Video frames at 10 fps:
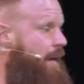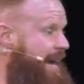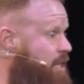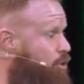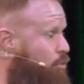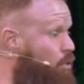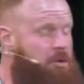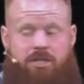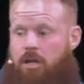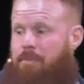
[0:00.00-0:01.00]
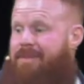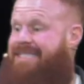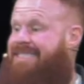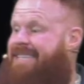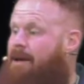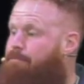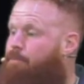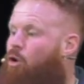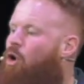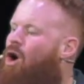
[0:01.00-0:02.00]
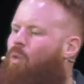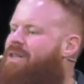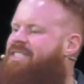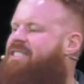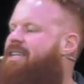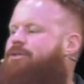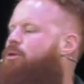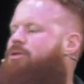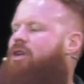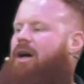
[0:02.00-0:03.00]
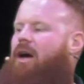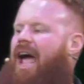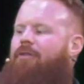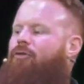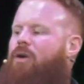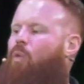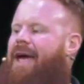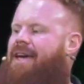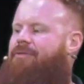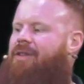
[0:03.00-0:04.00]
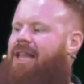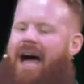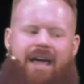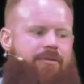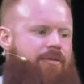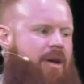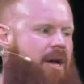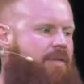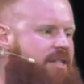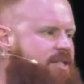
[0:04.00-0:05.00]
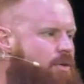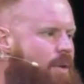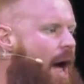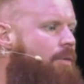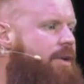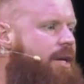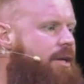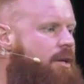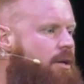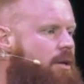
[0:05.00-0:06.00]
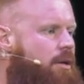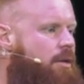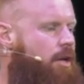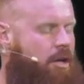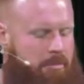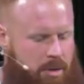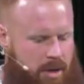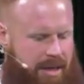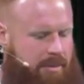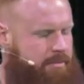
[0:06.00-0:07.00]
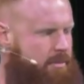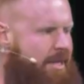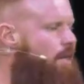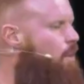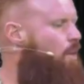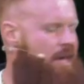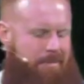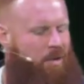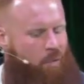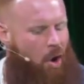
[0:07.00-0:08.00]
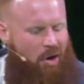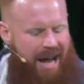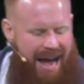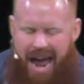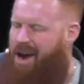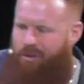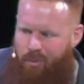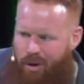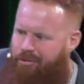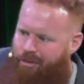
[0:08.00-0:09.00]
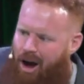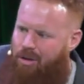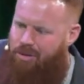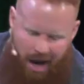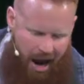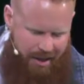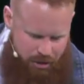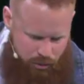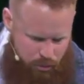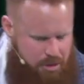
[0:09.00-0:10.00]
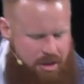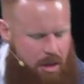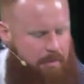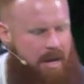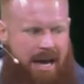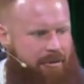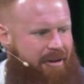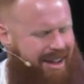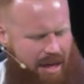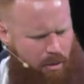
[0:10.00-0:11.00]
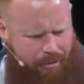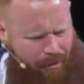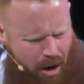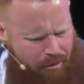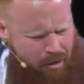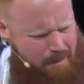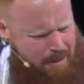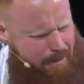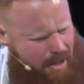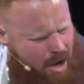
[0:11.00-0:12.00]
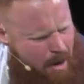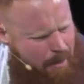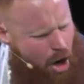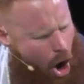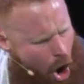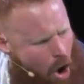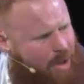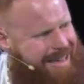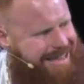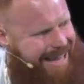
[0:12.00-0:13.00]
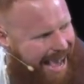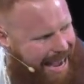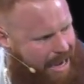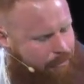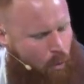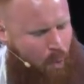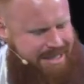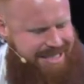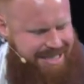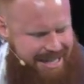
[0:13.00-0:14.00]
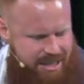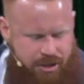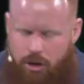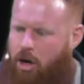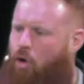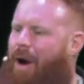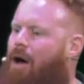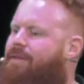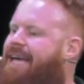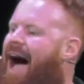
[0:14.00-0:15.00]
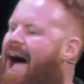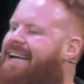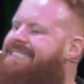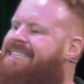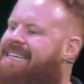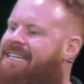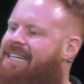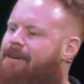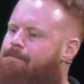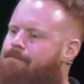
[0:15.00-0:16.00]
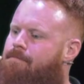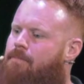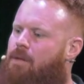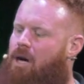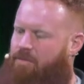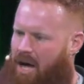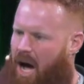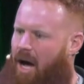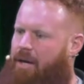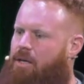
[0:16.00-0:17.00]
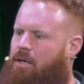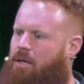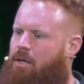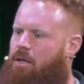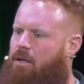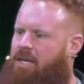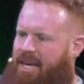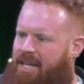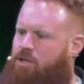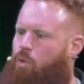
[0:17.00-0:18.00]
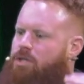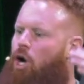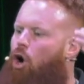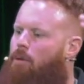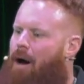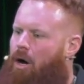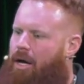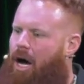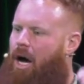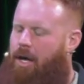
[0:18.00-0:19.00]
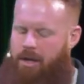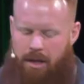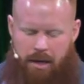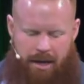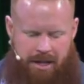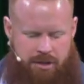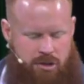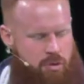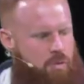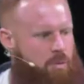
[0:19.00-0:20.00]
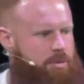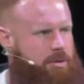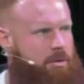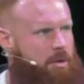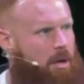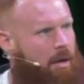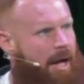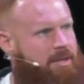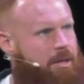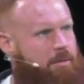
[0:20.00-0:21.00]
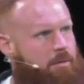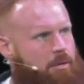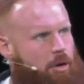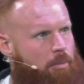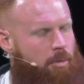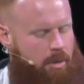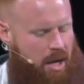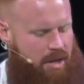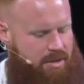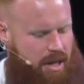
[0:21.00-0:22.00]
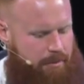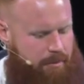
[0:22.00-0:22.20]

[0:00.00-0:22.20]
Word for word: In Jerusalem, the temple was central to every way of life that surrounded the community. Now, don't get me wrong, not everyone followed God in Jerusalem. In fact, they were far from it, but, but all life was centered around the idea of God. Kids were taught about God in schools. That's a noble concept.